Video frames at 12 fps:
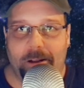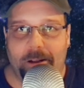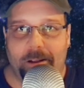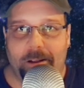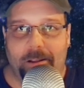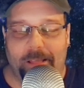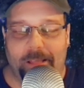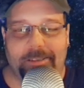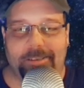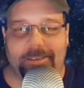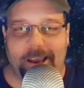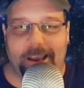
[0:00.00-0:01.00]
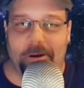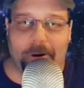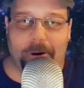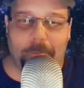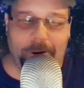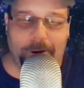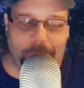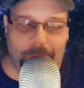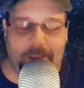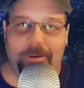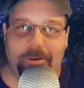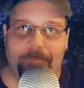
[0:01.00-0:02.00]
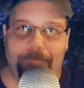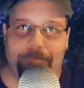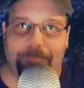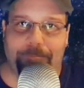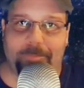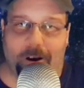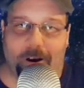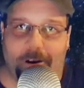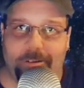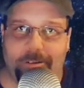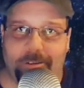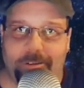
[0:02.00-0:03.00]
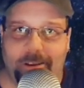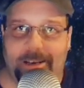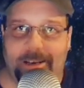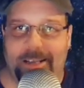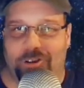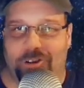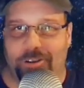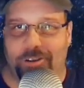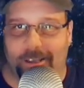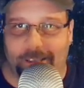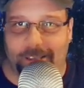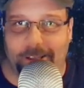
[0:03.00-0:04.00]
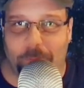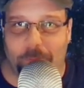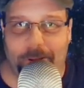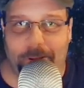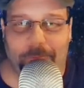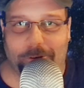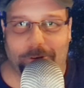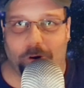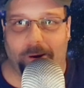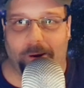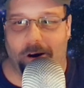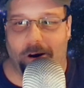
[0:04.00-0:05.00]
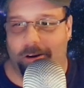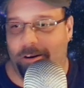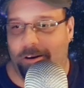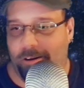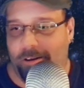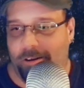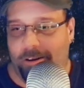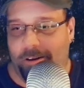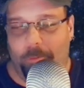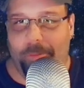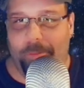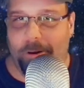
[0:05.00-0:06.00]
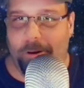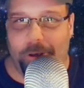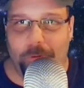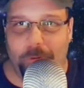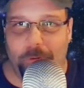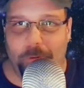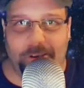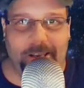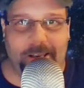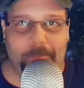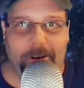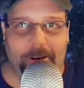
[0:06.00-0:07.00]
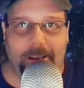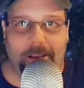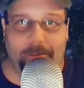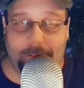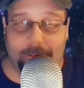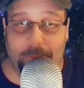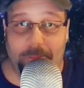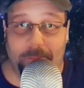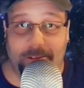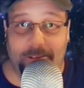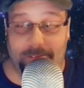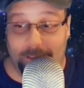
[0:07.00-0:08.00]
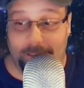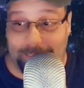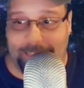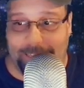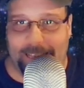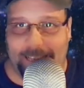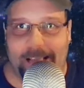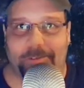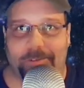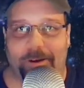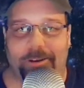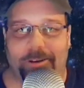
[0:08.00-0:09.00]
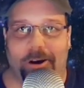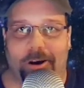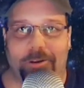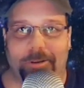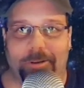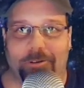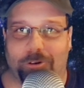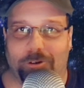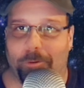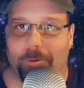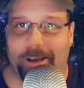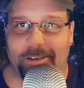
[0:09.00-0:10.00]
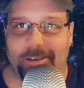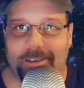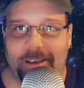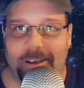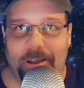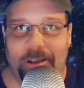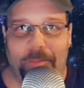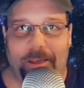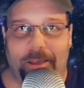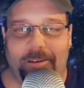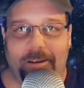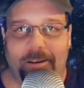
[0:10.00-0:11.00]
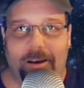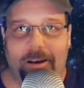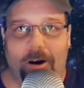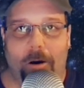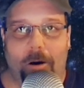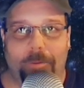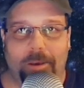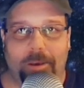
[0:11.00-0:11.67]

That's the scary part when you think of it, honestly, and that's just a little bit of what's going on. Without accusing anybody, some of these declassified documents are showing us that all the